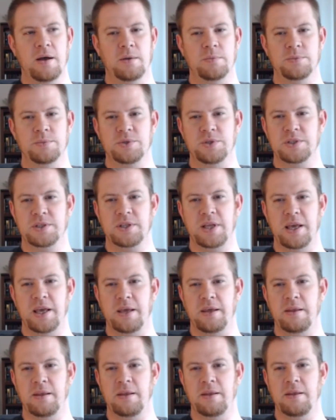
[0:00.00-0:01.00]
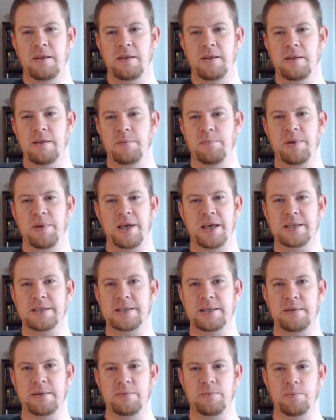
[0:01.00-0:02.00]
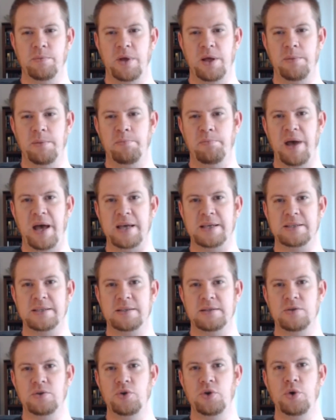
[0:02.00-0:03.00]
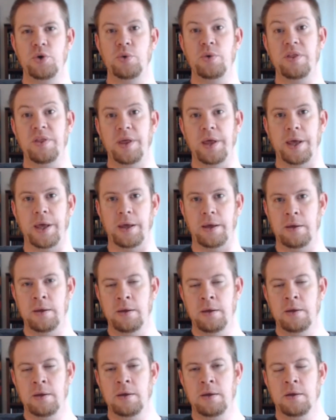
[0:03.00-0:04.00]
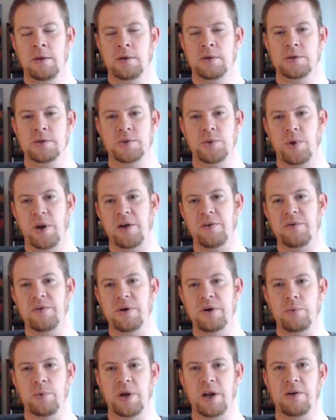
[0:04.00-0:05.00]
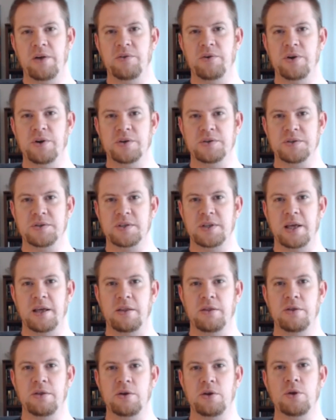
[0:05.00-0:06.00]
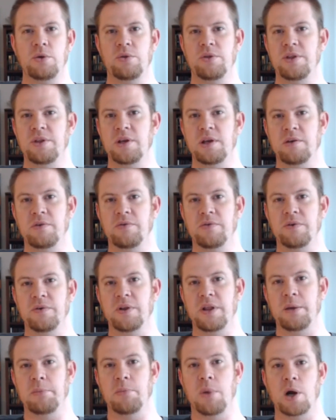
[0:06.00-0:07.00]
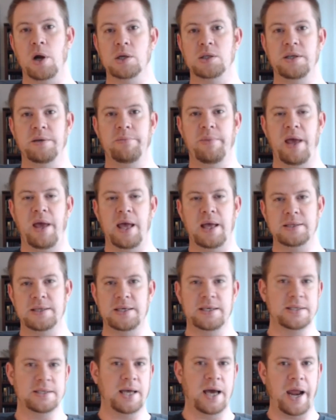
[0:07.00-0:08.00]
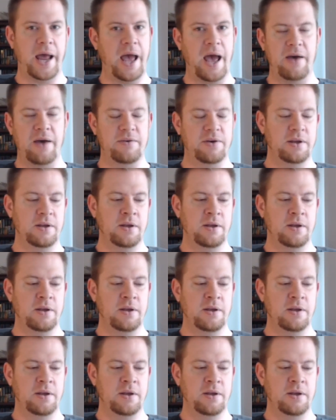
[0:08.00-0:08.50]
just like the biggest and best new thing. So whatever is like the new thing for like marching bands, he's got to have it.